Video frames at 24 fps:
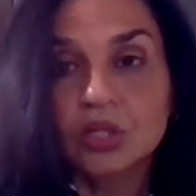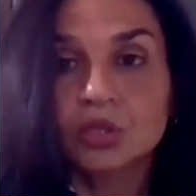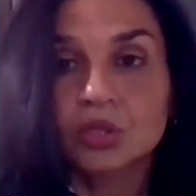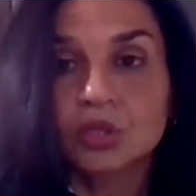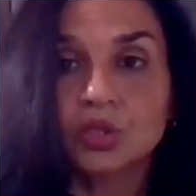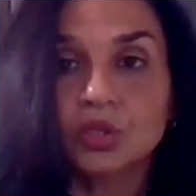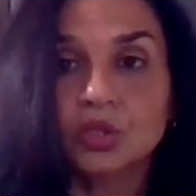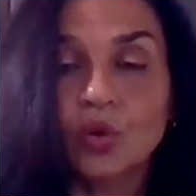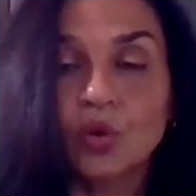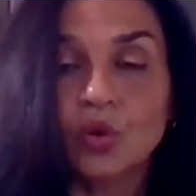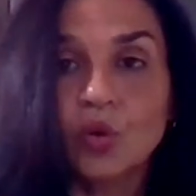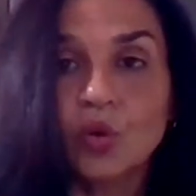
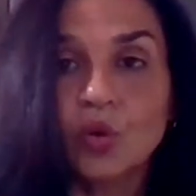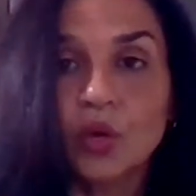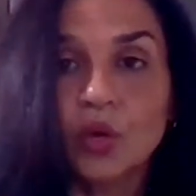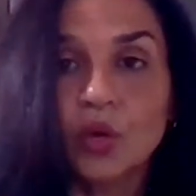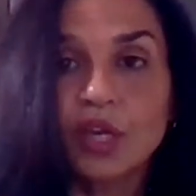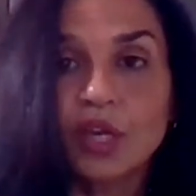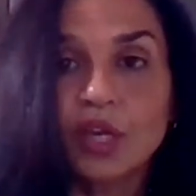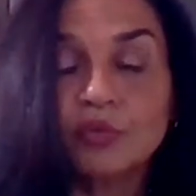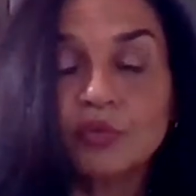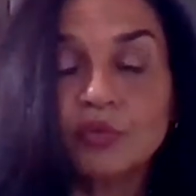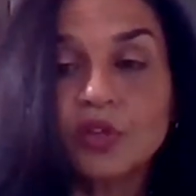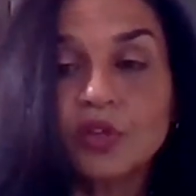So
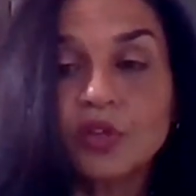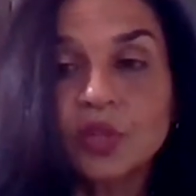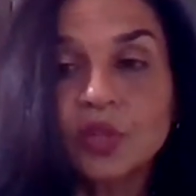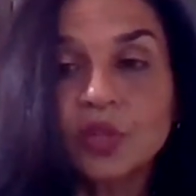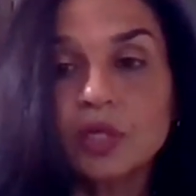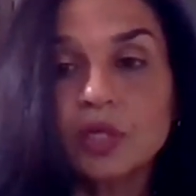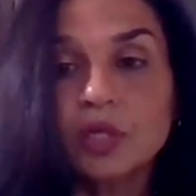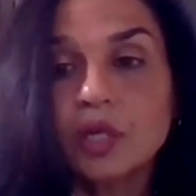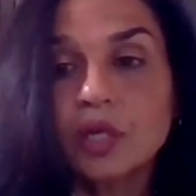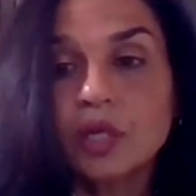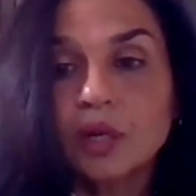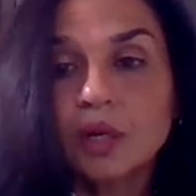if we're
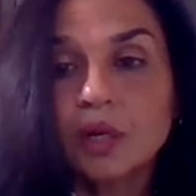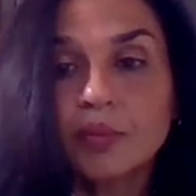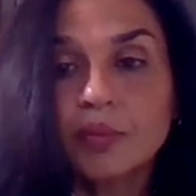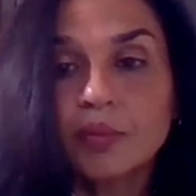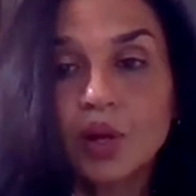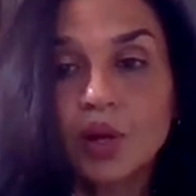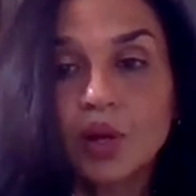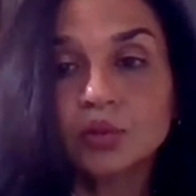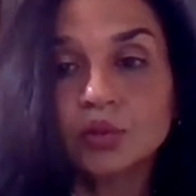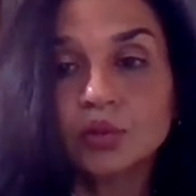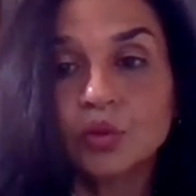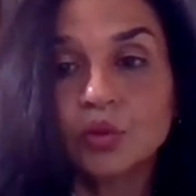thinking
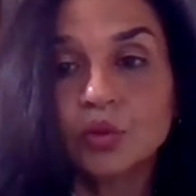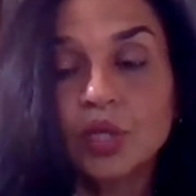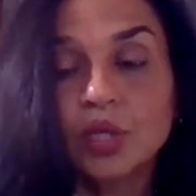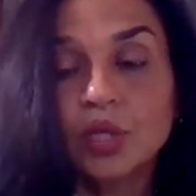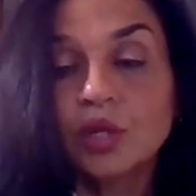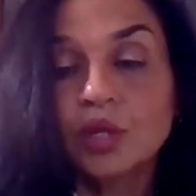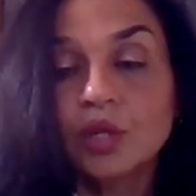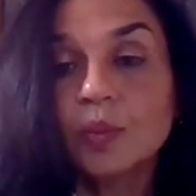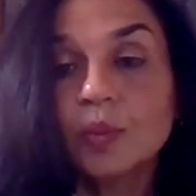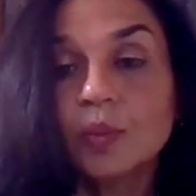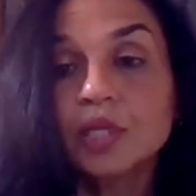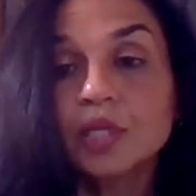about,
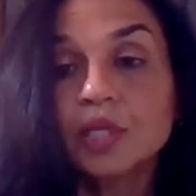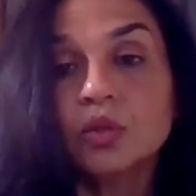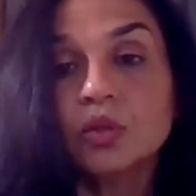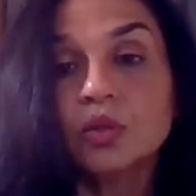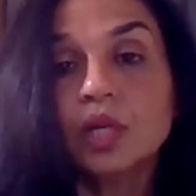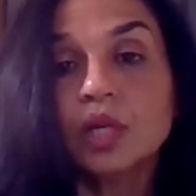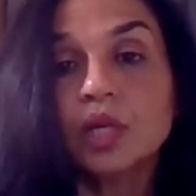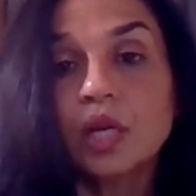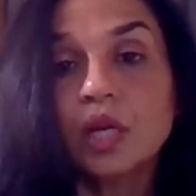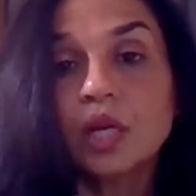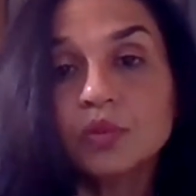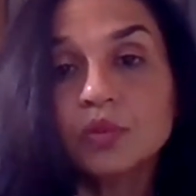okay, nobody's
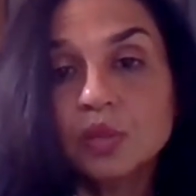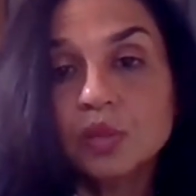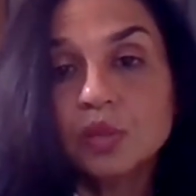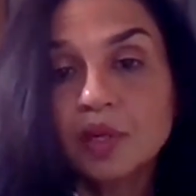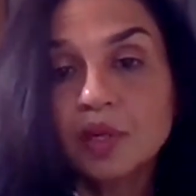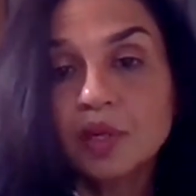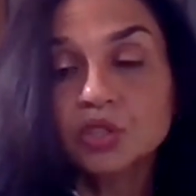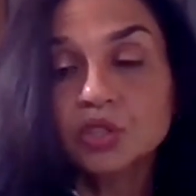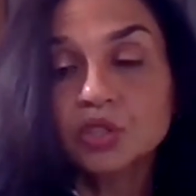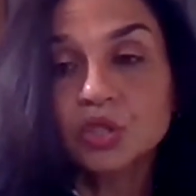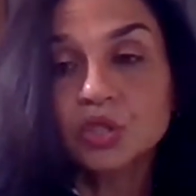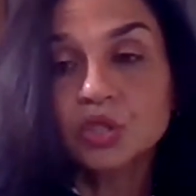going to come to
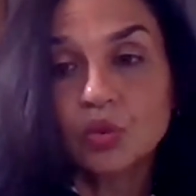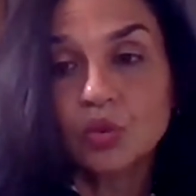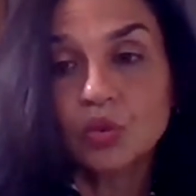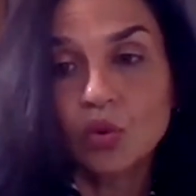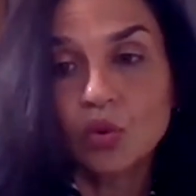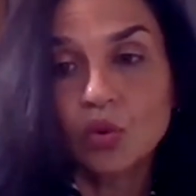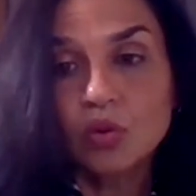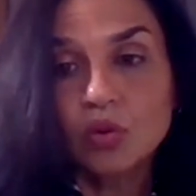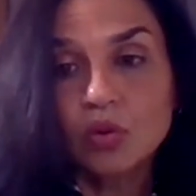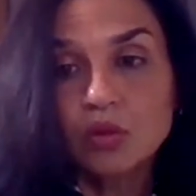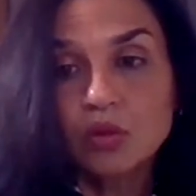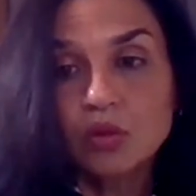my
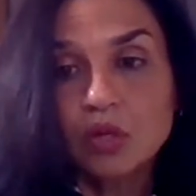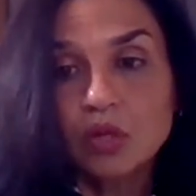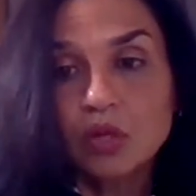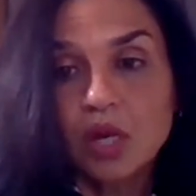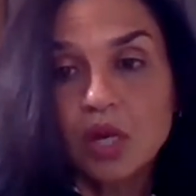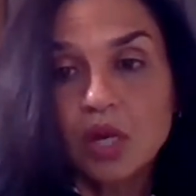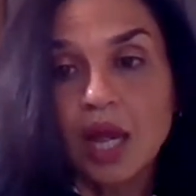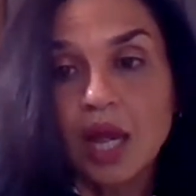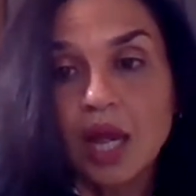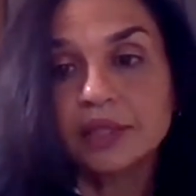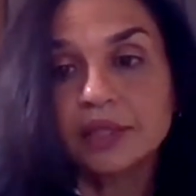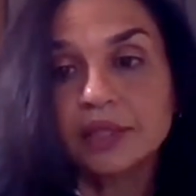store,
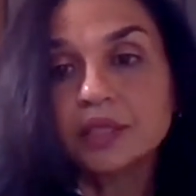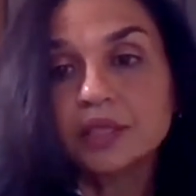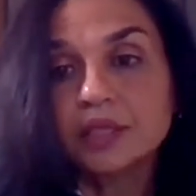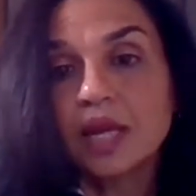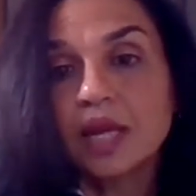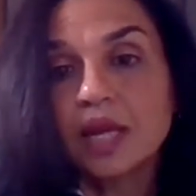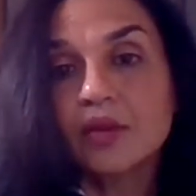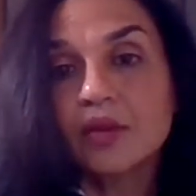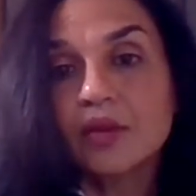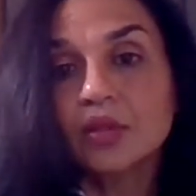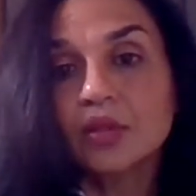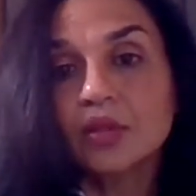I need
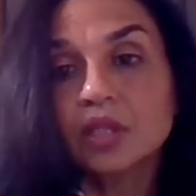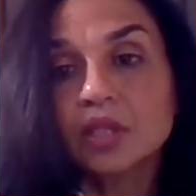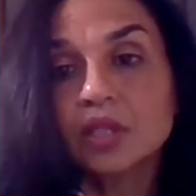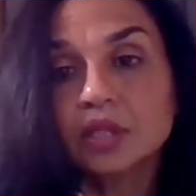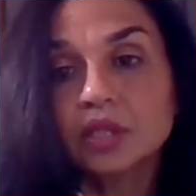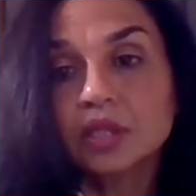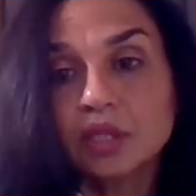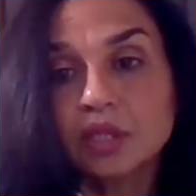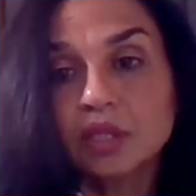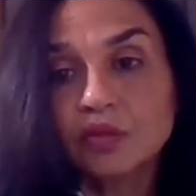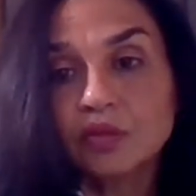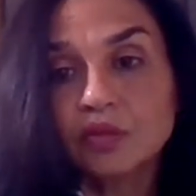to have a
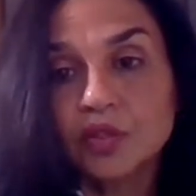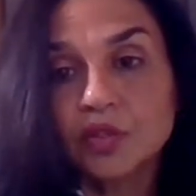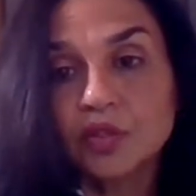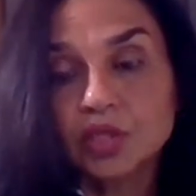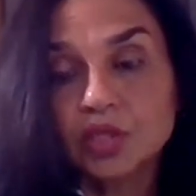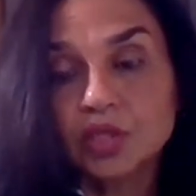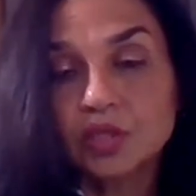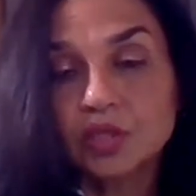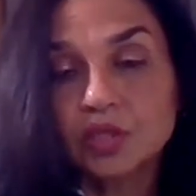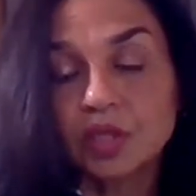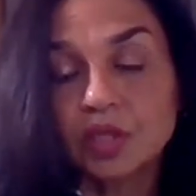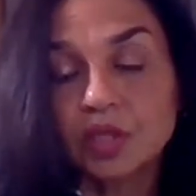good delivery
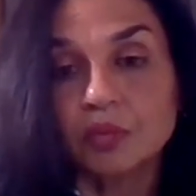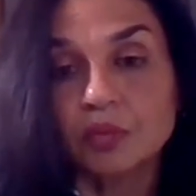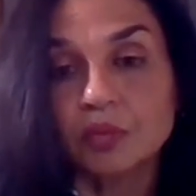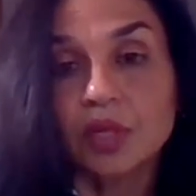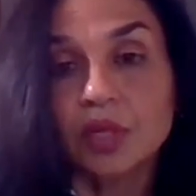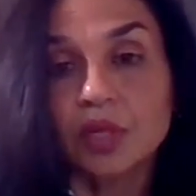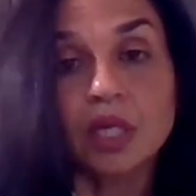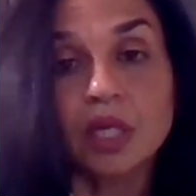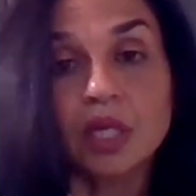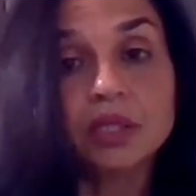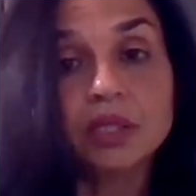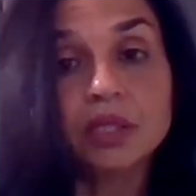
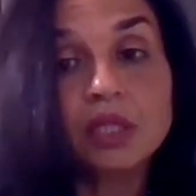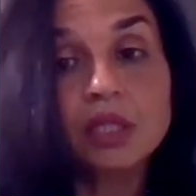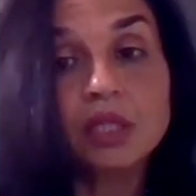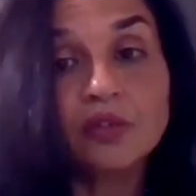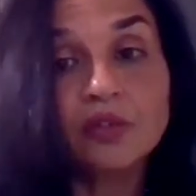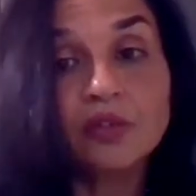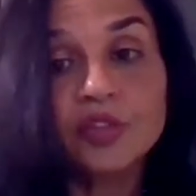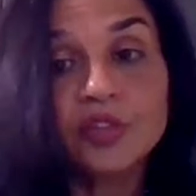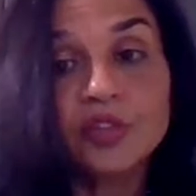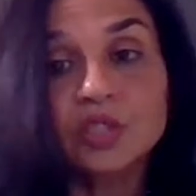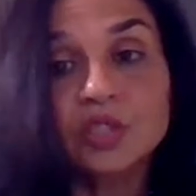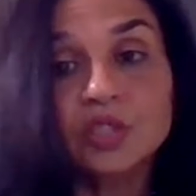system. A
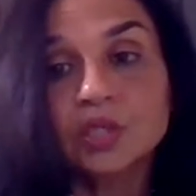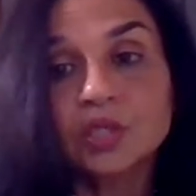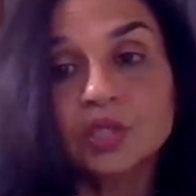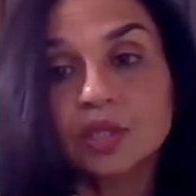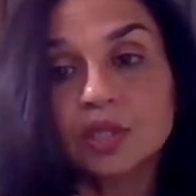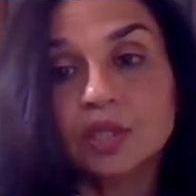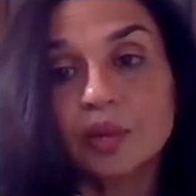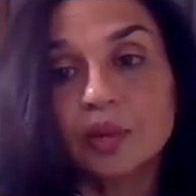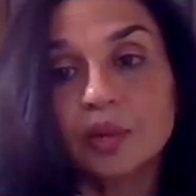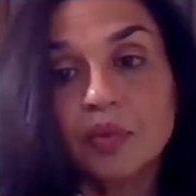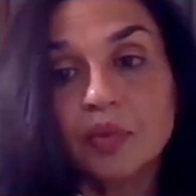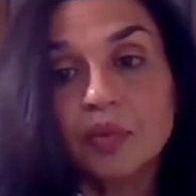delivery
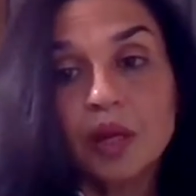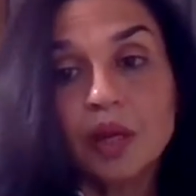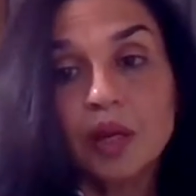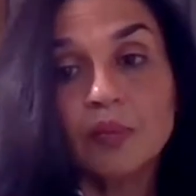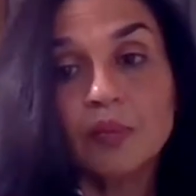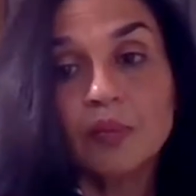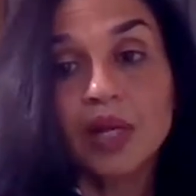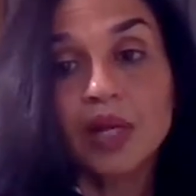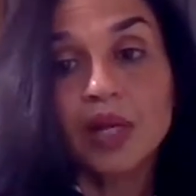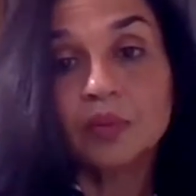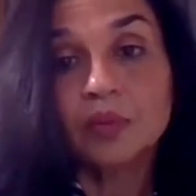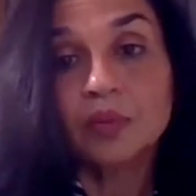system
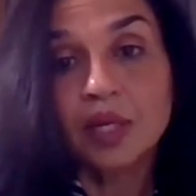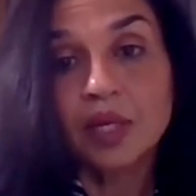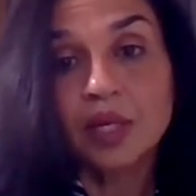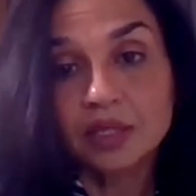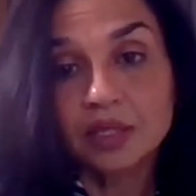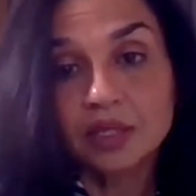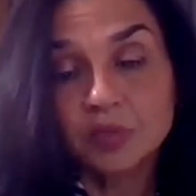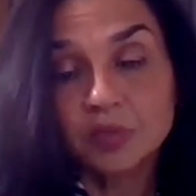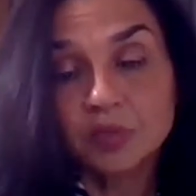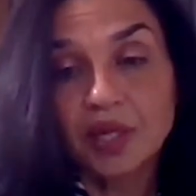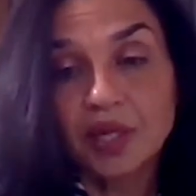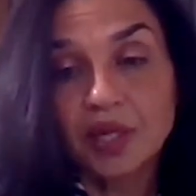might be
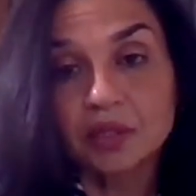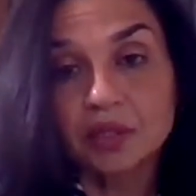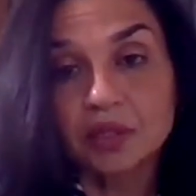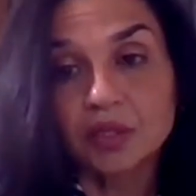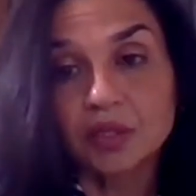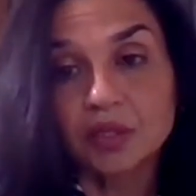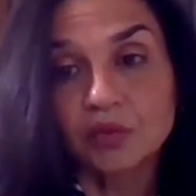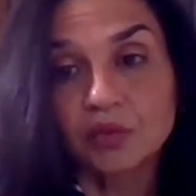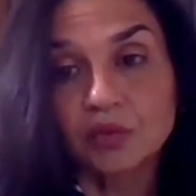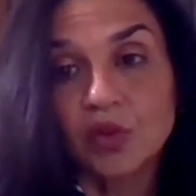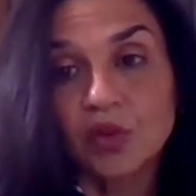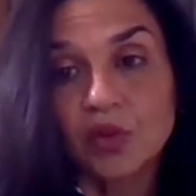
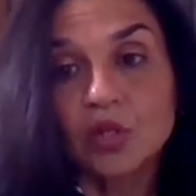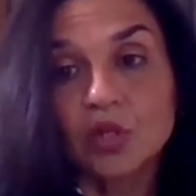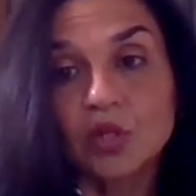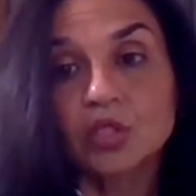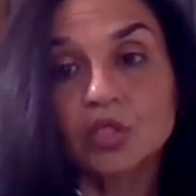expensive.